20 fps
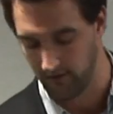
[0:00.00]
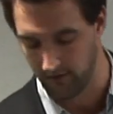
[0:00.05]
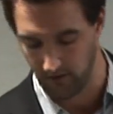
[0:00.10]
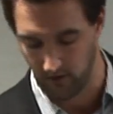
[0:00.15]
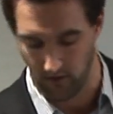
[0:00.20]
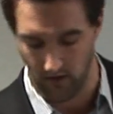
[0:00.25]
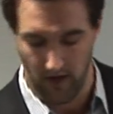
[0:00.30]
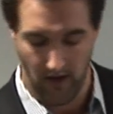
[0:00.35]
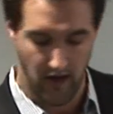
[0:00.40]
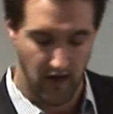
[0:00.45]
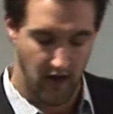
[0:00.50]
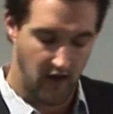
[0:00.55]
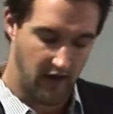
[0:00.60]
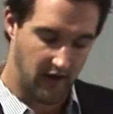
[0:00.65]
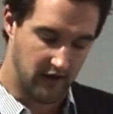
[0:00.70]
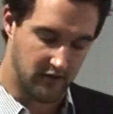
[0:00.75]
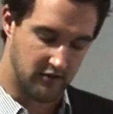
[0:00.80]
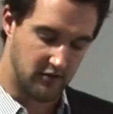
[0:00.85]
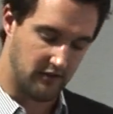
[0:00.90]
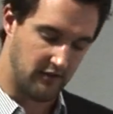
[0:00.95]
So
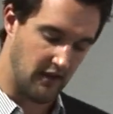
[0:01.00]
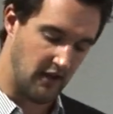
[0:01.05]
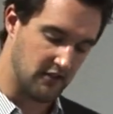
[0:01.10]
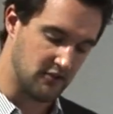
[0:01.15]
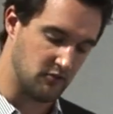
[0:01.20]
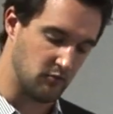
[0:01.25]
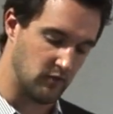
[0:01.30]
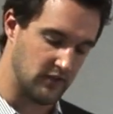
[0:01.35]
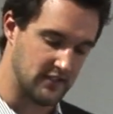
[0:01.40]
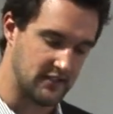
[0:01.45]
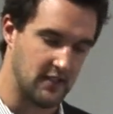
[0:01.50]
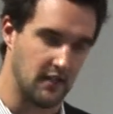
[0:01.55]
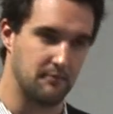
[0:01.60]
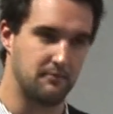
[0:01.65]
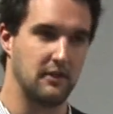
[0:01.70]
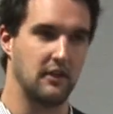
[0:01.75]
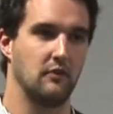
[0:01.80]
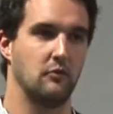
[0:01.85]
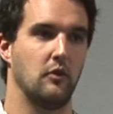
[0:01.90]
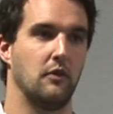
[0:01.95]
in 2000, we
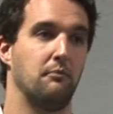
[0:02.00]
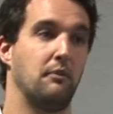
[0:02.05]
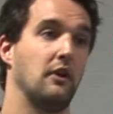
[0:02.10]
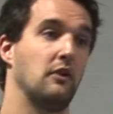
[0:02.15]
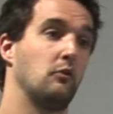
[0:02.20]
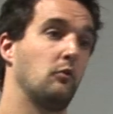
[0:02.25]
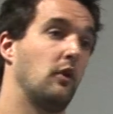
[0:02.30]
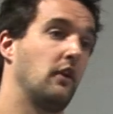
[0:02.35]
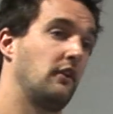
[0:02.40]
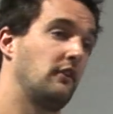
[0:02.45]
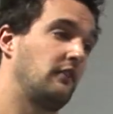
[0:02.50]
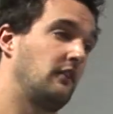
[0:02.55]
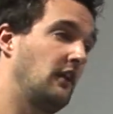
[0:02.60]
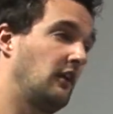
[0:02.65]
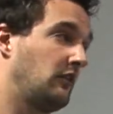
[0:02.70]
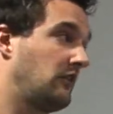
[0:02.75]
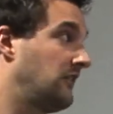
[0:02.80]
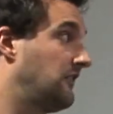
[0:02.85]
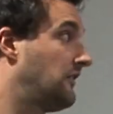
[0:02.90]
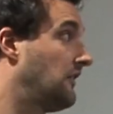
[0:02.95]
stepped in, we built what is
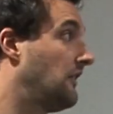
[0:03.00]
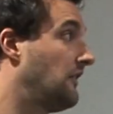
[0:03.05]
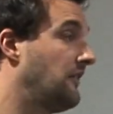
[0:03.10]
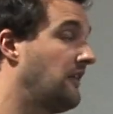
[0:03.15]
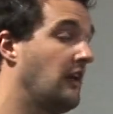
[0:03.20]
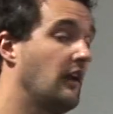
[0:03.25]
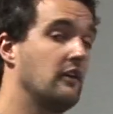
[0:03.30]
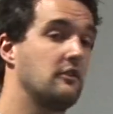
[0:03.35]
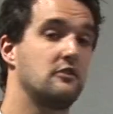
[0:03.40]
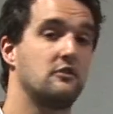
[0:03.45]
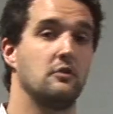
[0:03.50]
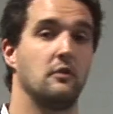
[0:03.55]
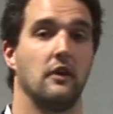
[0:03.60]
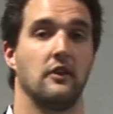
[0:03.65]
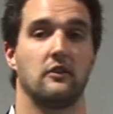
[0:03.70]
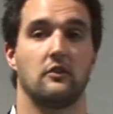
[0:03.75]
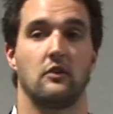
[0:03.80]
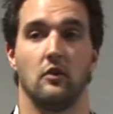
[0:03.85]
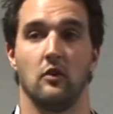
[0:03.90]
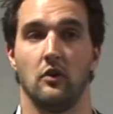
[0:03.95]
now considered the
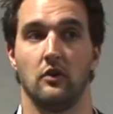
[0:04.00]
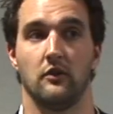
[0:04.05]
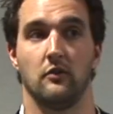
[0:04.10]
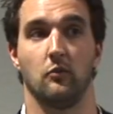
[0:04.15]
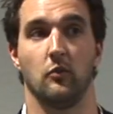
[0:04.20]
H2S Gold,